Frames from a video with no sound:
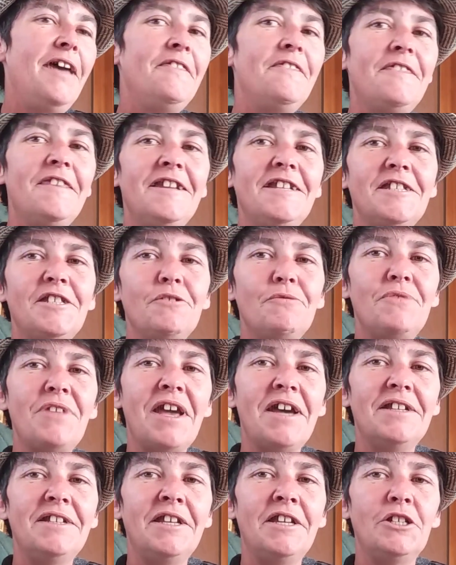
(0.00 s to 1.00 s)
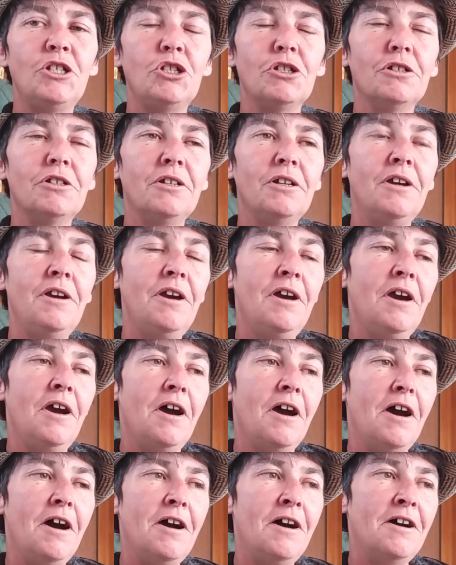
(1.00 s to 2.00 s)
things of that nature.
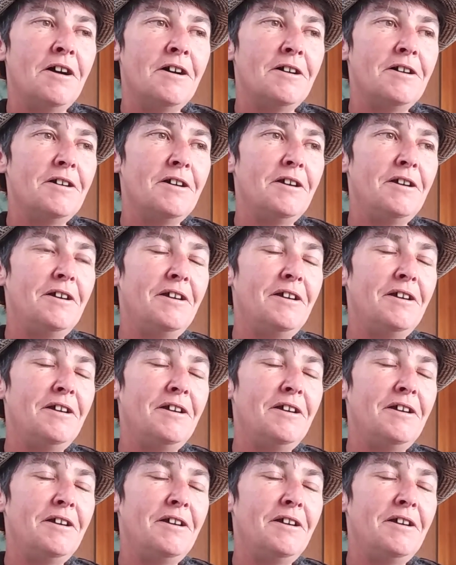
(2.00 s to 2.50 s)
I